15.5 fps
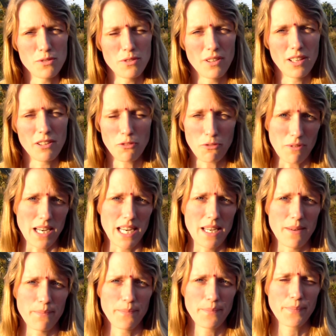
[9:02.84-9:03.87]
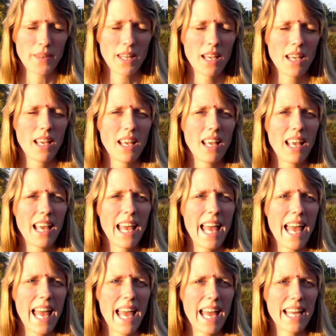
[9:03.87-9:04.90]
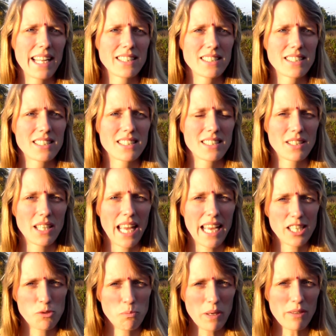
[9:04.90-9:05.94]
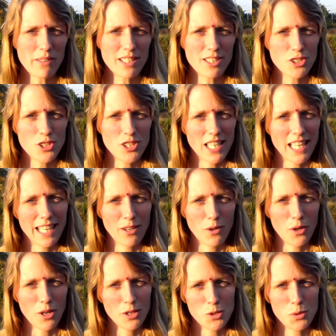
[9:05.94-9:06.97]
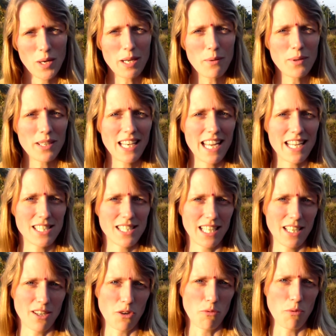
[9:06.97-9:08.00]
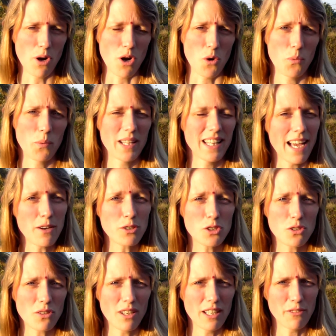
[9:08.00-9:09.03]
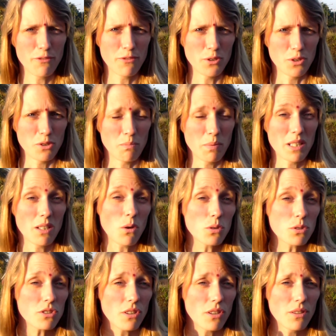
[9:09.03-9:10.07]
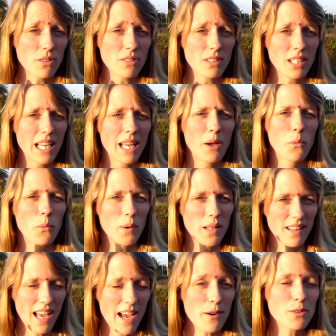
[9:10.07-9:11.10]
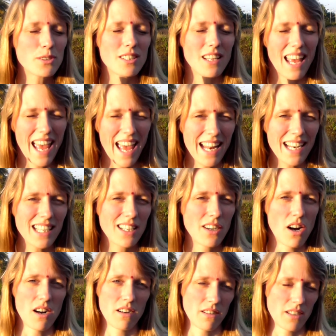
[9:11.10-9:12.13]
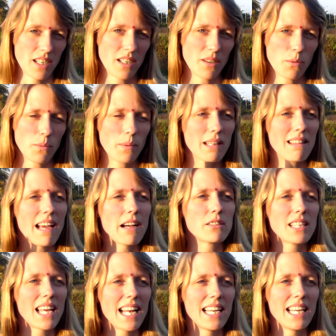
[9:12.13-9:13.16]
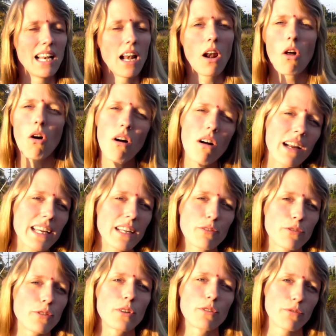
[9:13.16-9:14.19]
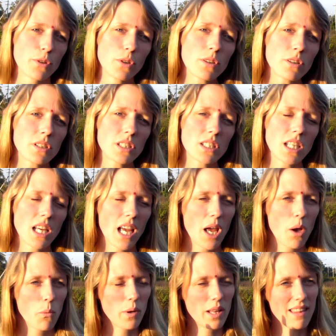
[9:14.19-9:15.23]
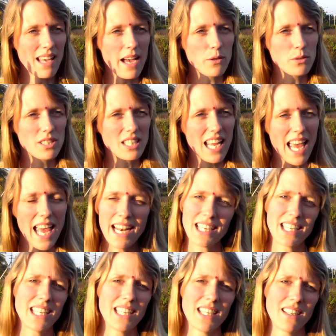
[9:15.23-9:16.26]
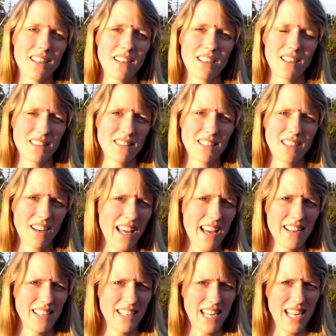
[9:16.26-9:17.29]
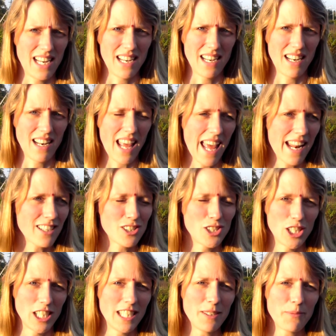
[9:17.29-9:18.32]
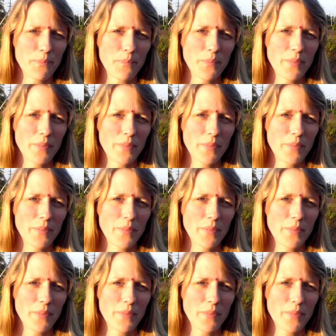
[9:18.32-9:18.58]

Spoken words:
3. And experiencing 21 days in a row without solid food, but also without any hunger, without any longing for food, without any decline in energy.